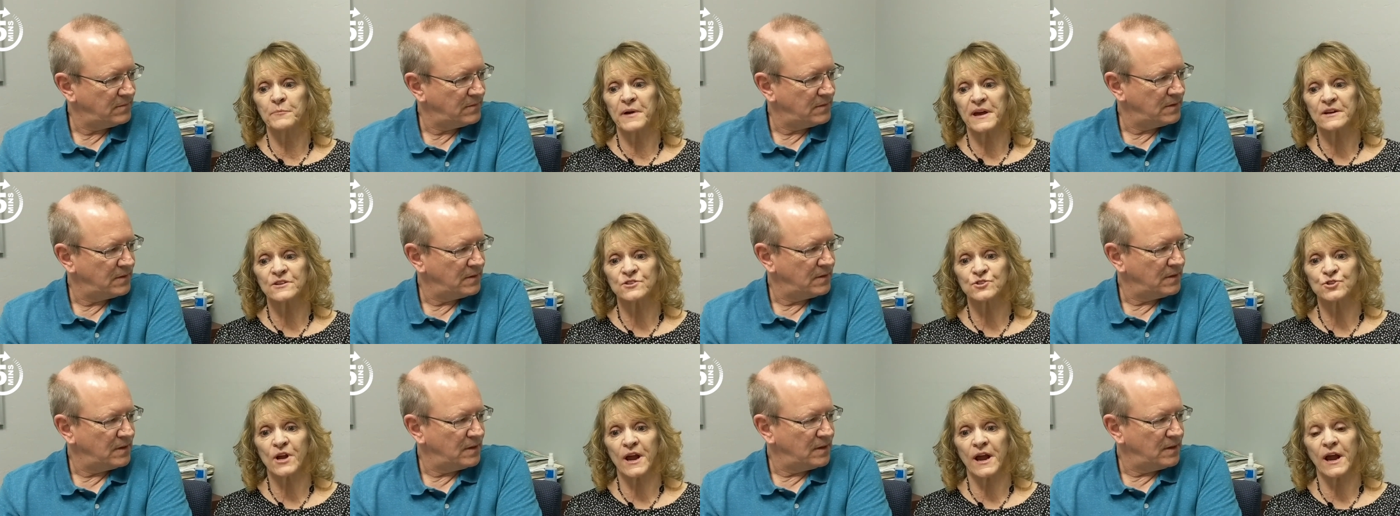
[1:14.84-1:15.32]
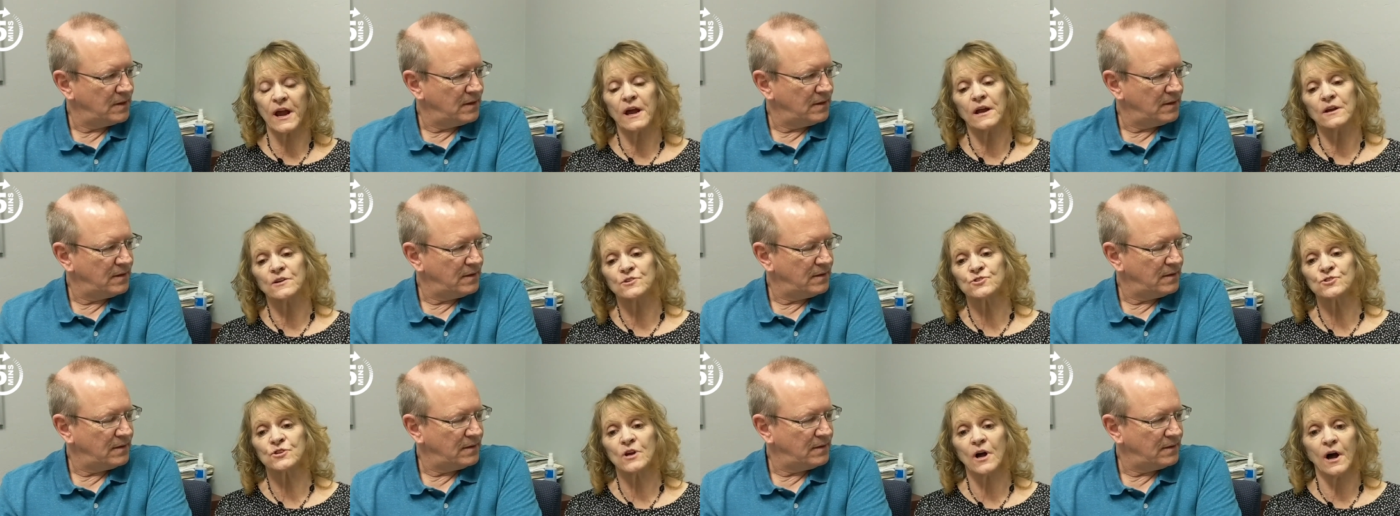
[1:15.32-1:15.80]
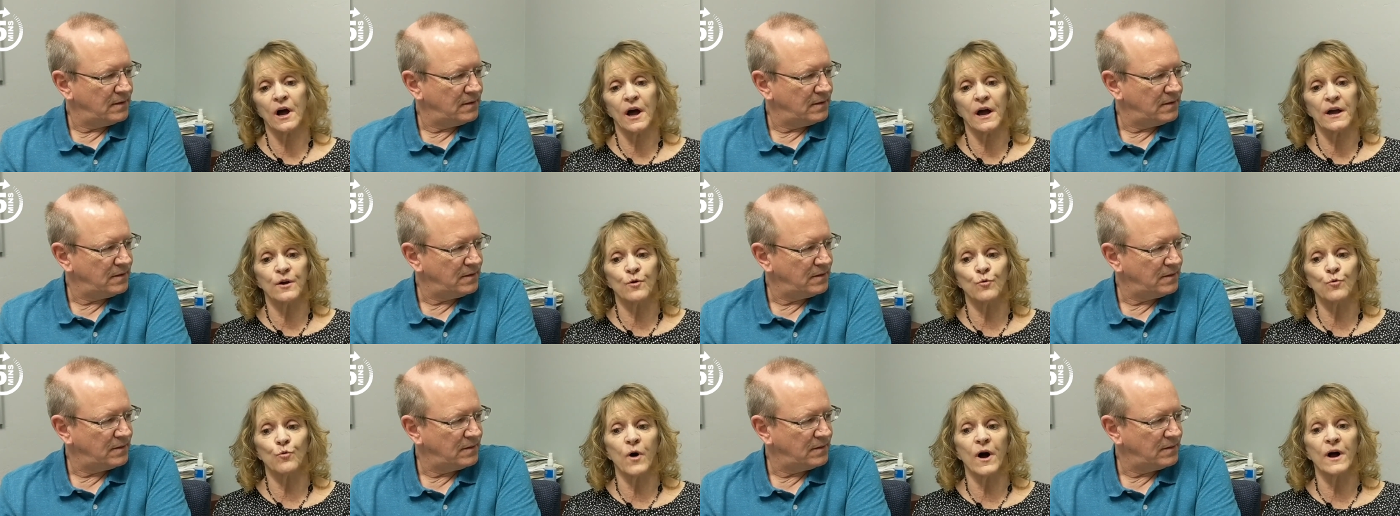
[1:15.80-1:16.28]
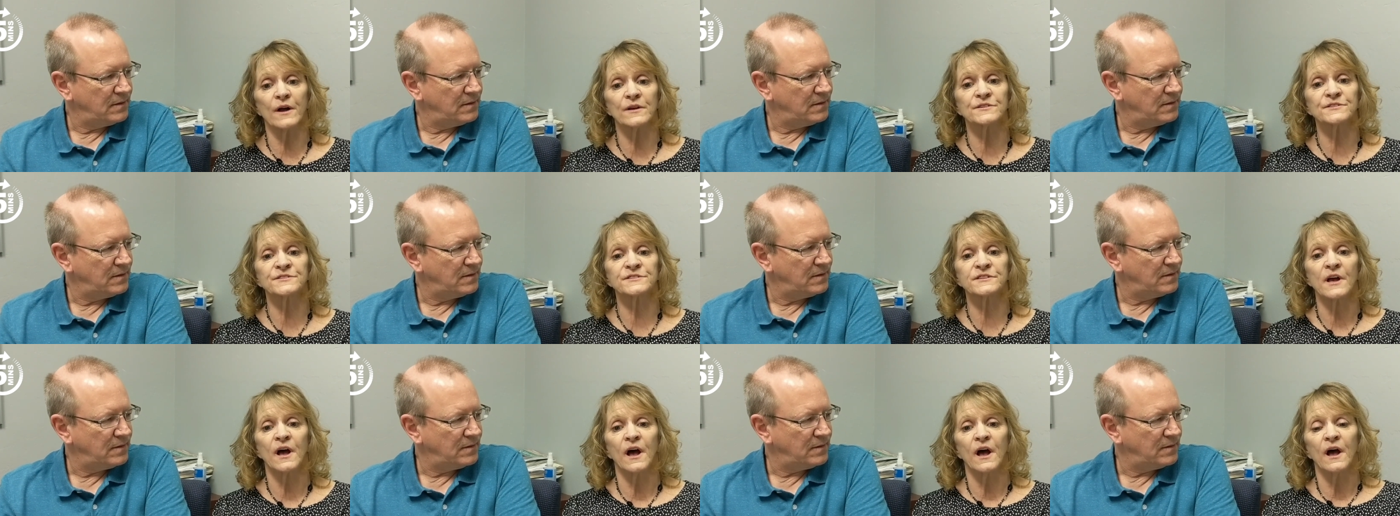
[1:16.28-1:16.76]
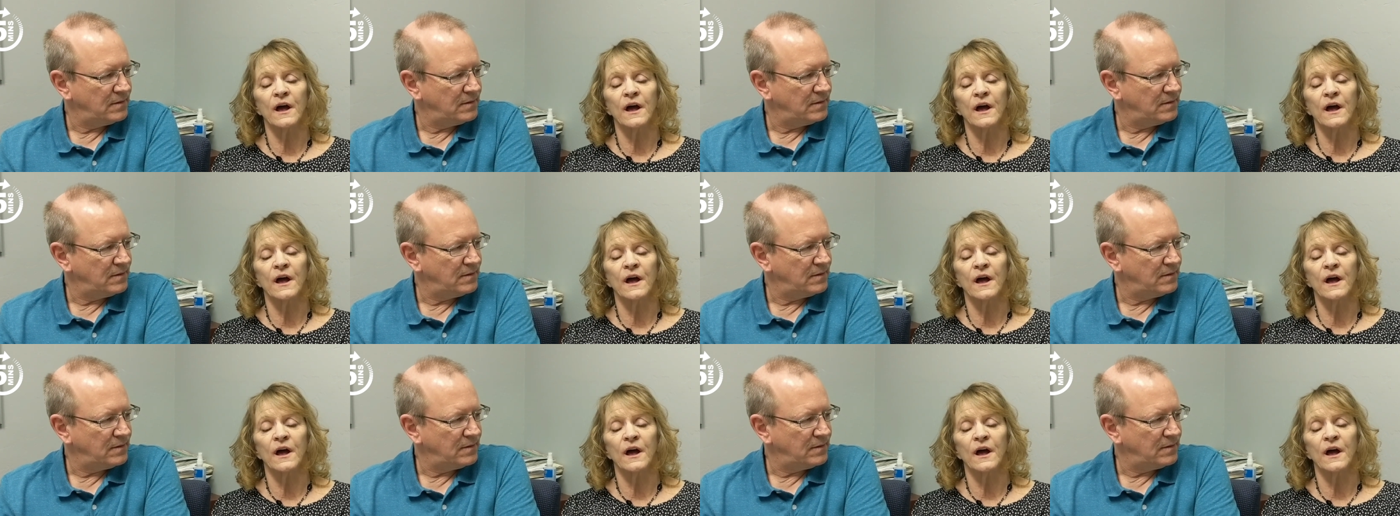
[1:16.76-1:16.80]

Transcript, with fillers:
Speaker 1: big change. Uh, it was